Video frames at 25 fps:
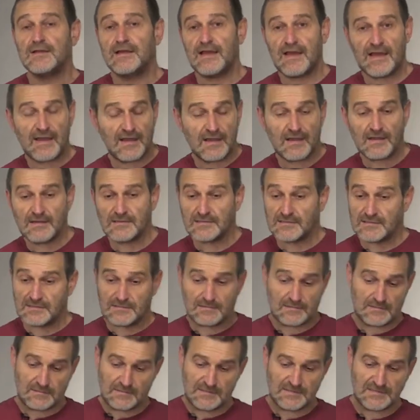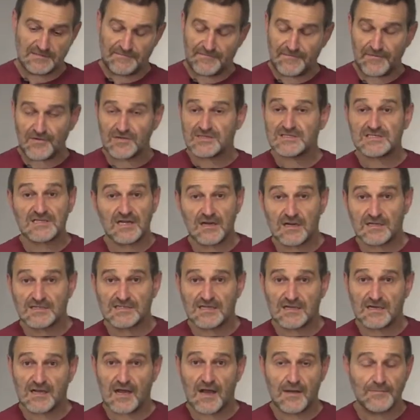And the first thing
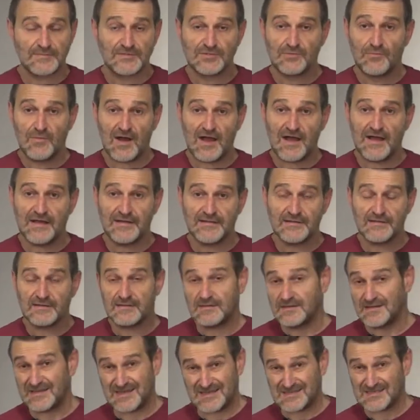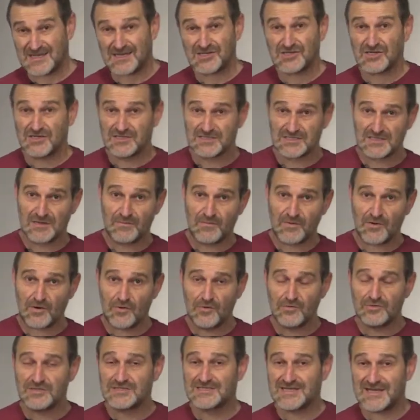that come to mind is actually the
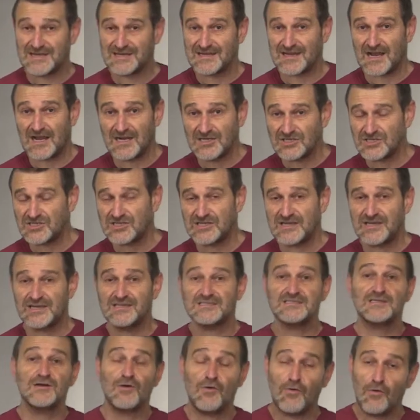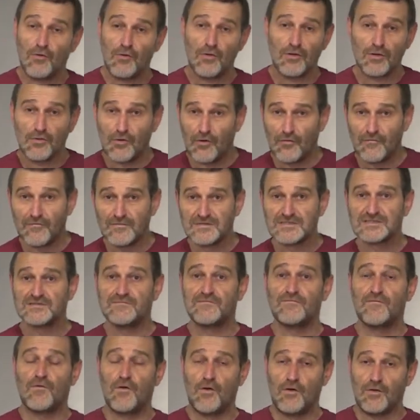approach that cashiers all over the
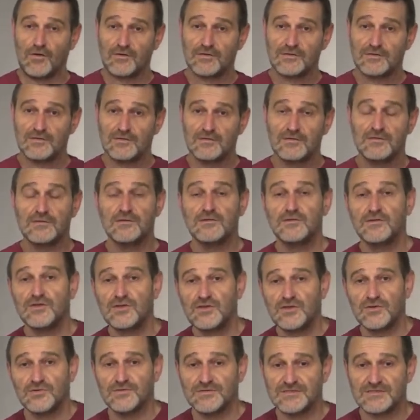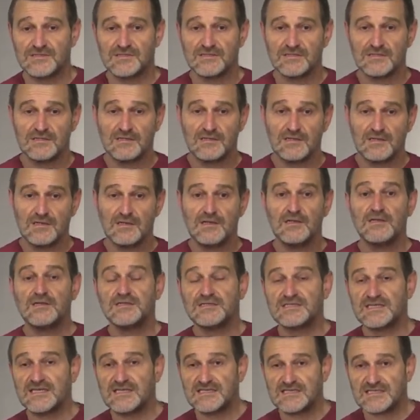world use.
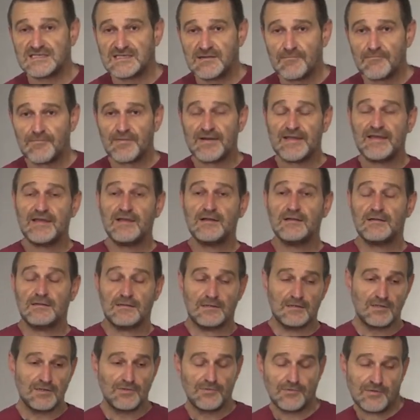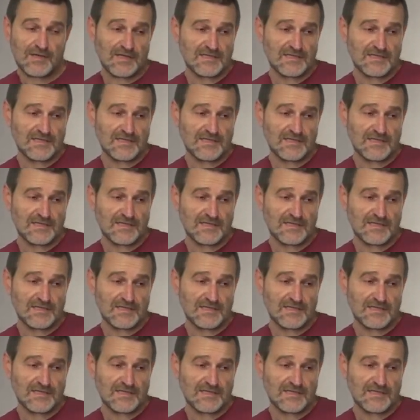They simply look